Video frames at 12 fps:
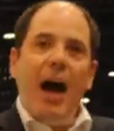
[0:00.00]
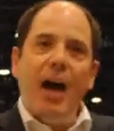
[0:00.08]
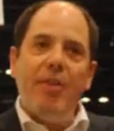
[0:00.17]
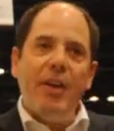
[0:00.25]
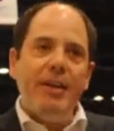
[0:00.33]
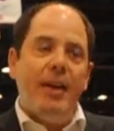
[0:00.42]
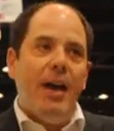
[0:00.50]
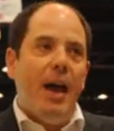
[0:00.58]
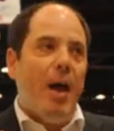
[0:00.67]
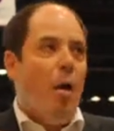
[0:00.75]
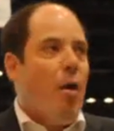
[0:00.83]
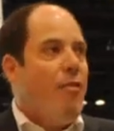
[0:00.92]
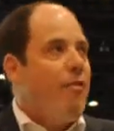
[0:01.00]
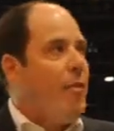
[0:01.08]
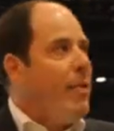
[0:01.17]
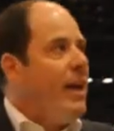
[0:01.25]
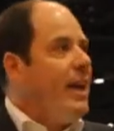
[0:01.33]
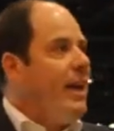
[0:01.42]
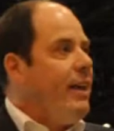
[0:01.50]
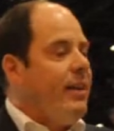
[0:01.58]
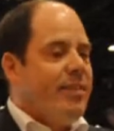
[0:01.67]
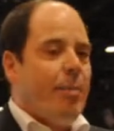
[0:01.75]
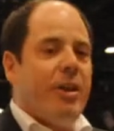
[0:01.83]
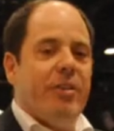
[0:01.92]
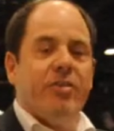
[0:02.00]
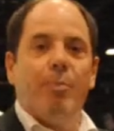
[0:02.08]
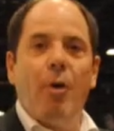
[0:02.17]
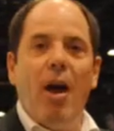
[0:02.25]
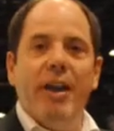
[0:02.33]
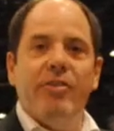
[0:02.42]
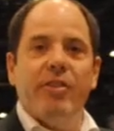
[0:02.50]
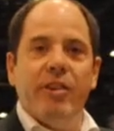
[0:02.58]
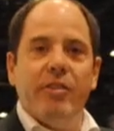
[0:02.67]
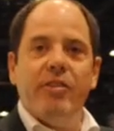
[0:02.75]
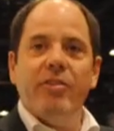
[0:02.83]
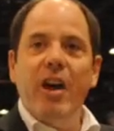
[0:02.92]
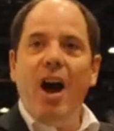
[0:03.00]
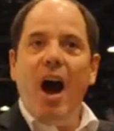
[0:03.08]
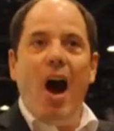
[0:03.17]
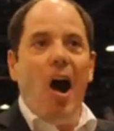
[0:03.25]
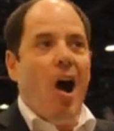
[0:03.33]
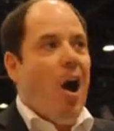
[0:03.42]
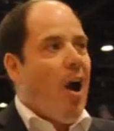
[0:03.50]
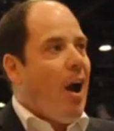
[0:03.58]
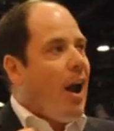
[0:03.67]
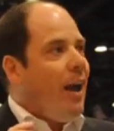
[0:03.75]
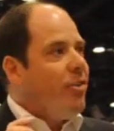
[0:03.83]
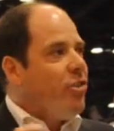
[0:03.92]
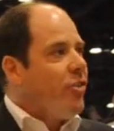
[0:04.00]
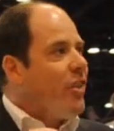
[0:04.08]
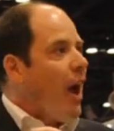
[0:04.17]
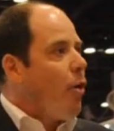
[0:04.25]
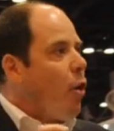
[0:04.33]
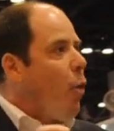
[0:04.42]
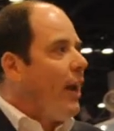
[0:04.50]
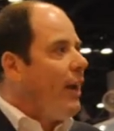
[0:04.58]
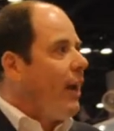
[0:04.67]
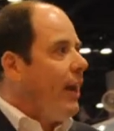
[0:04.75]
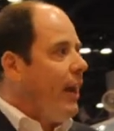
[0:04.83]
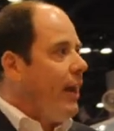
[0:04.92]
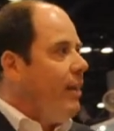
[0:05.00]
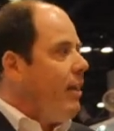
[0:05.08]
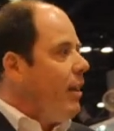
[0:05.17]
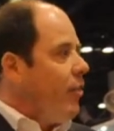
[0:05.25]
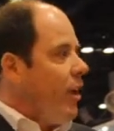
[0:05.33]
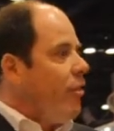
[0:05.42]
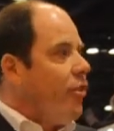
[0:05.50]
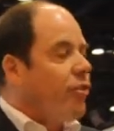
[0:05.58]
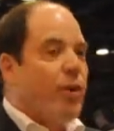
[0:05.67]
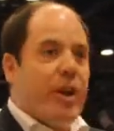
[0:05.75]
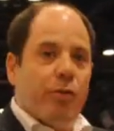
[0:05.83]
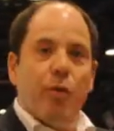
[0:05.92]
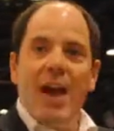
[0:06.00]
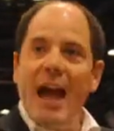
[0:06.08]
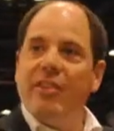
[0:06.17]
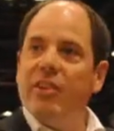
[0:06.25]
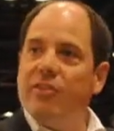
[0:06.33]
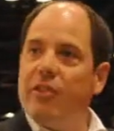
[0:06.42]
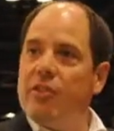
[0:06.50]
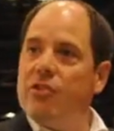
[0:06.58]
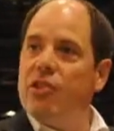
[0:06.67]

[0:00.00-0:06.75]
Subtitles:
I think, for me, some of the surprises are just how quickly the industry is reacting to this